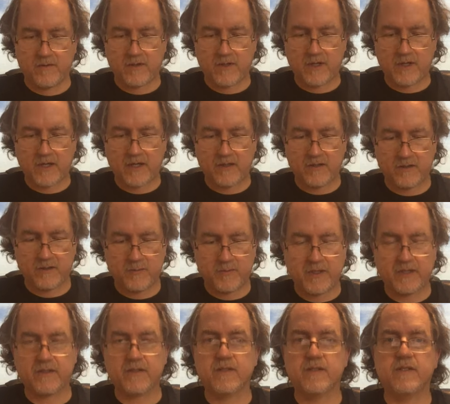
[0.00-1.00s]
I
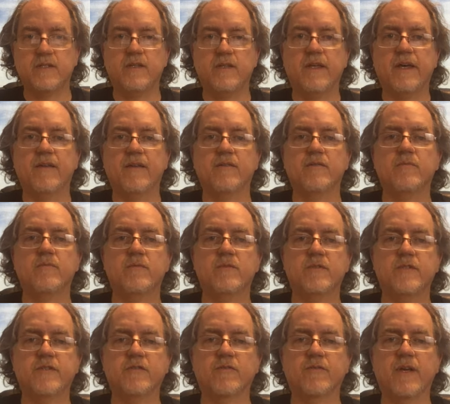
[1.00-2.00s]
expect to see that
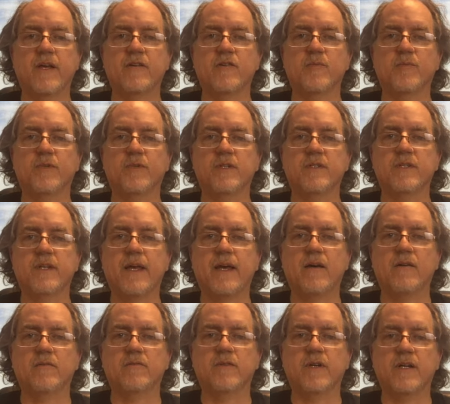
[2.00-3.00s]
0 value printed
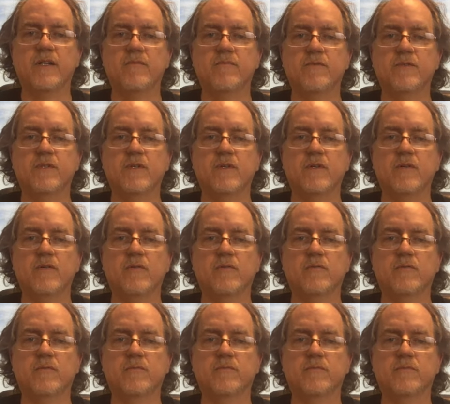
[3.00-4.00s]
out, right? So
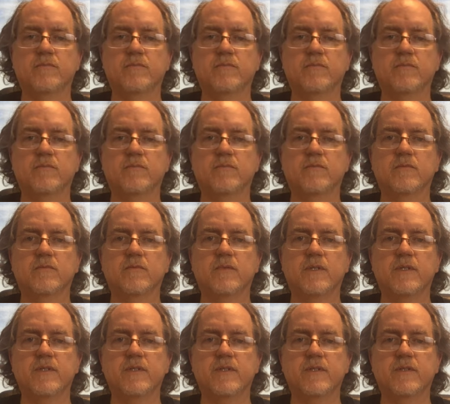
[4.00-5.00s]

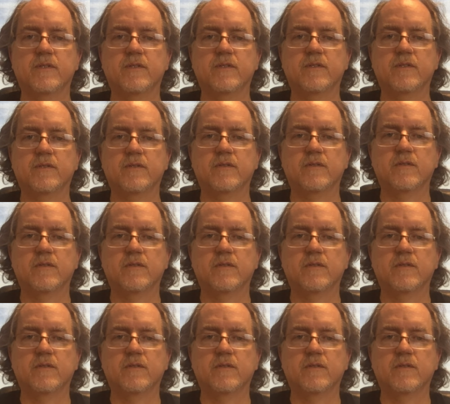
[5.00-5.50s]
what is this?